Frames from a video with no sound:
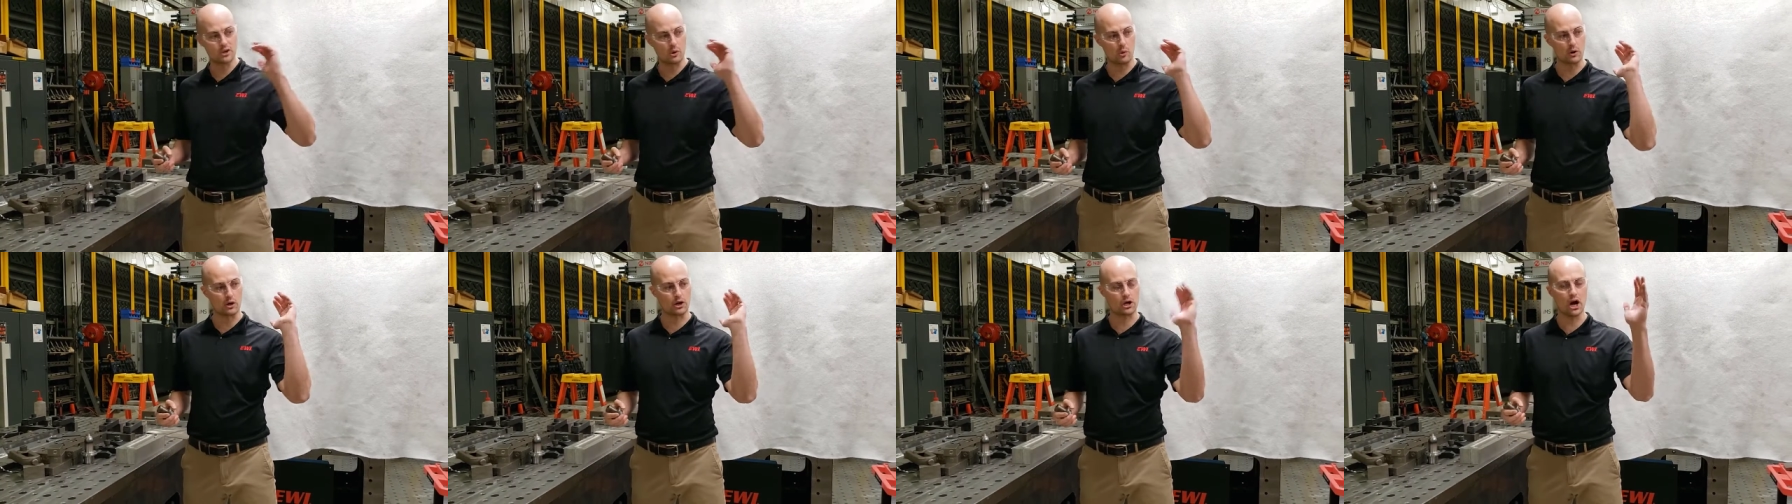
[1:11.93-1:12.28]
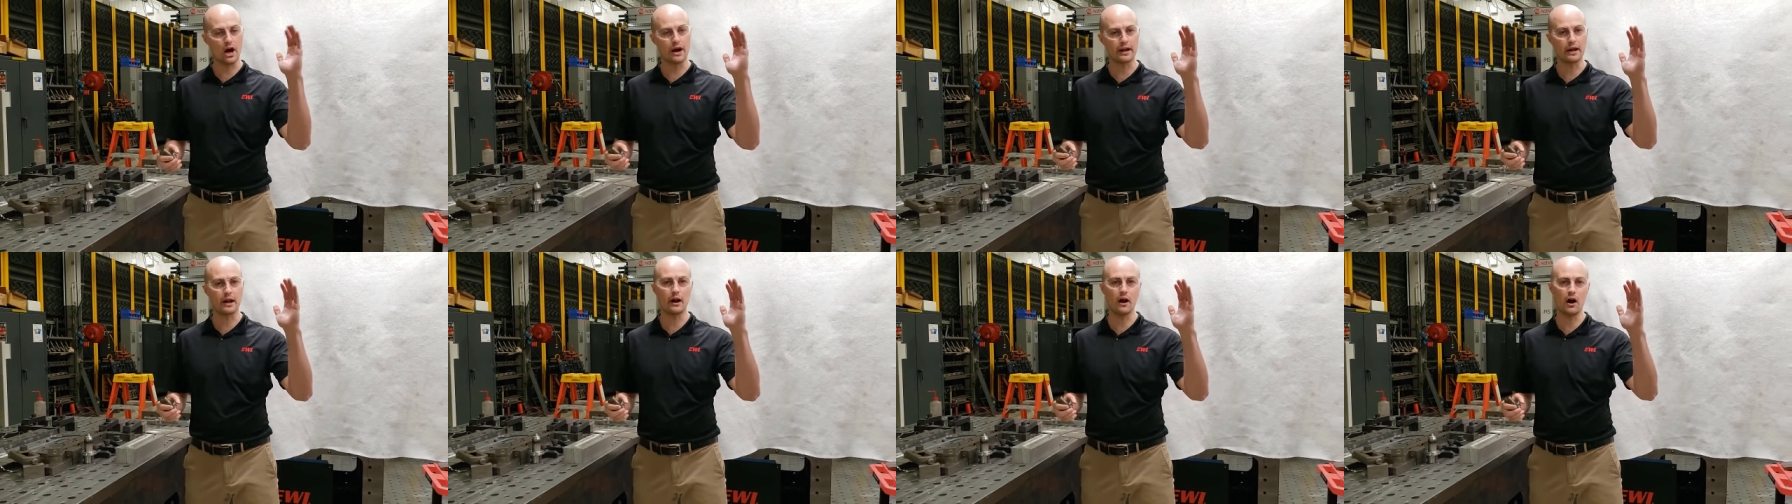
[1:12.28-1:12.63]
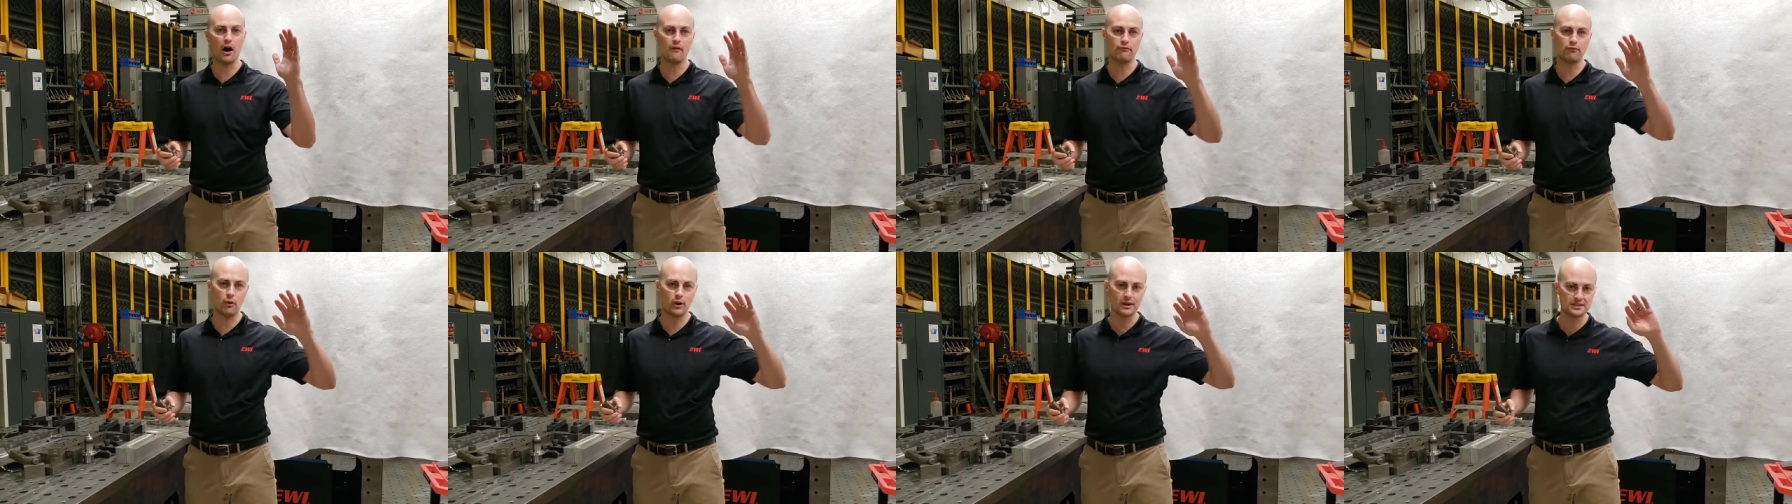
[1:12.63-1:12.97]
So we're cutting it
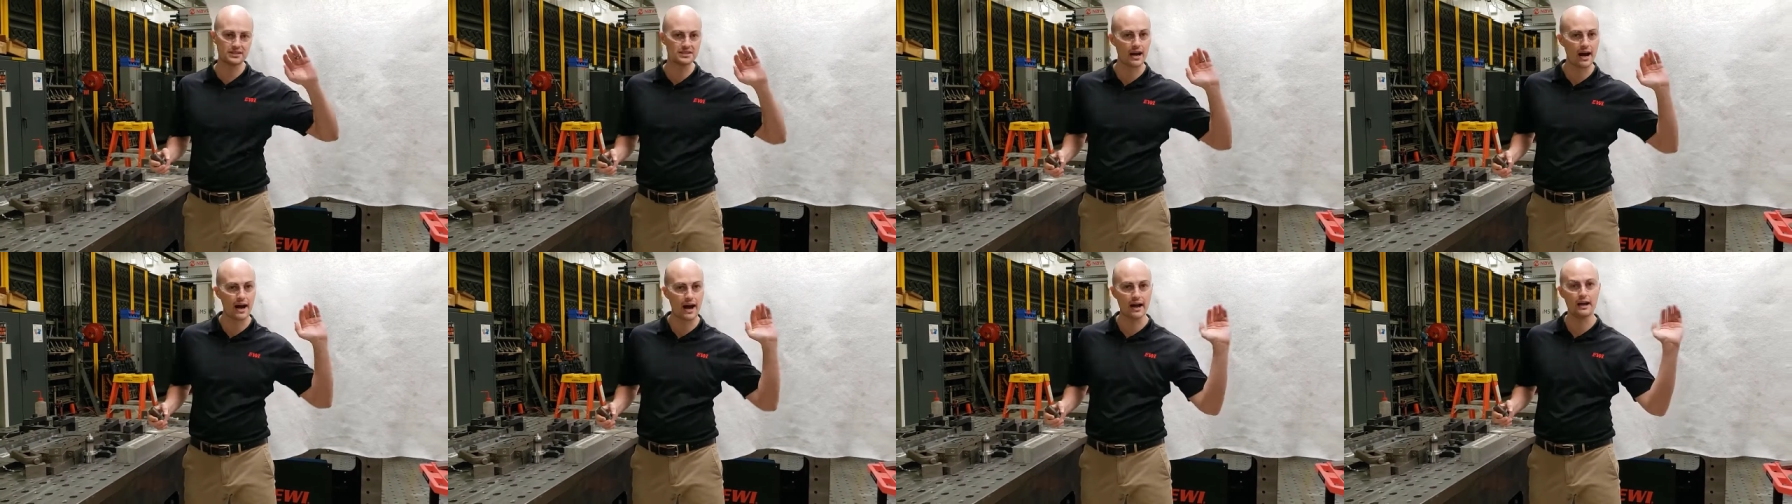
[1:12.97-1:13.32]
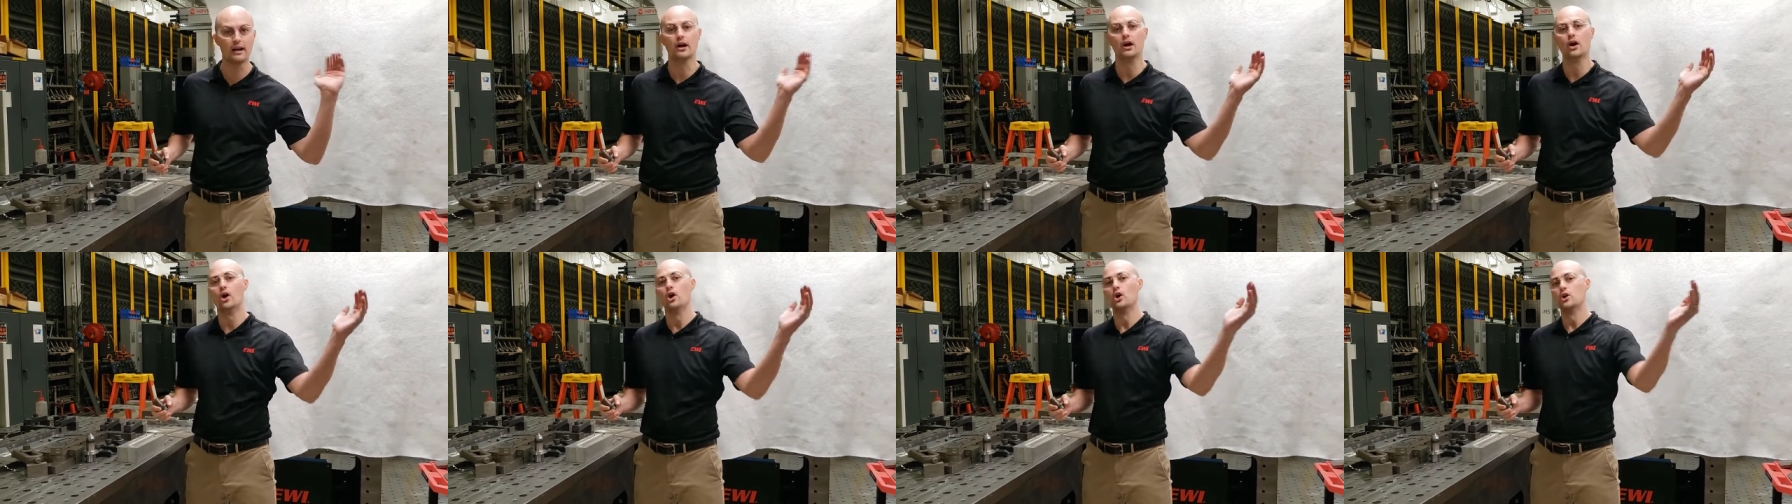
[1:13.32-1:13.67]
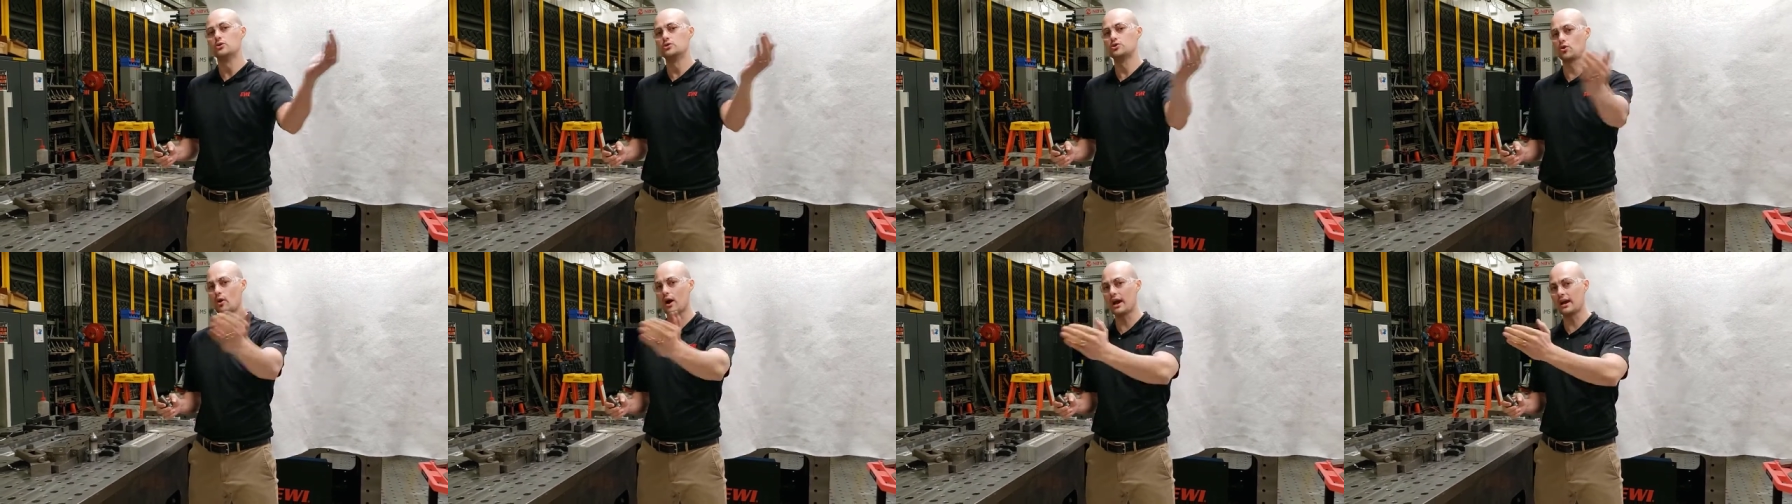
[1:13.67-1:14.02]
off one side,
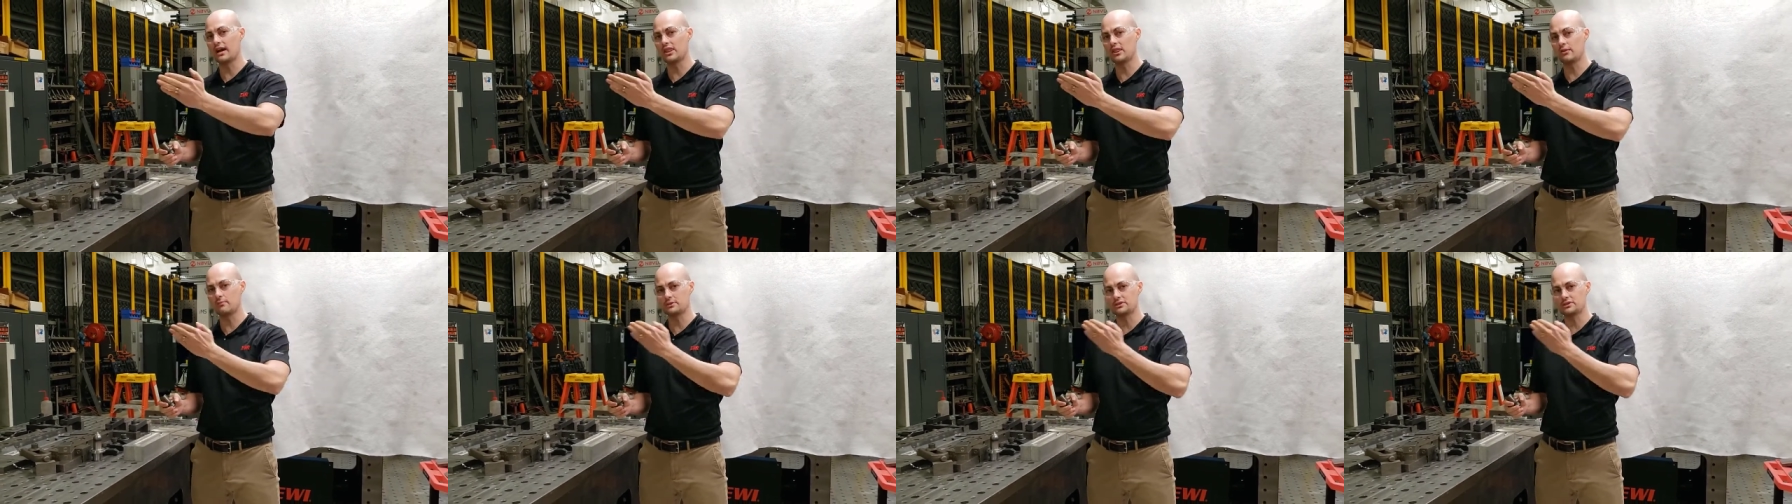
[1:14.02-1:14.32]
dragging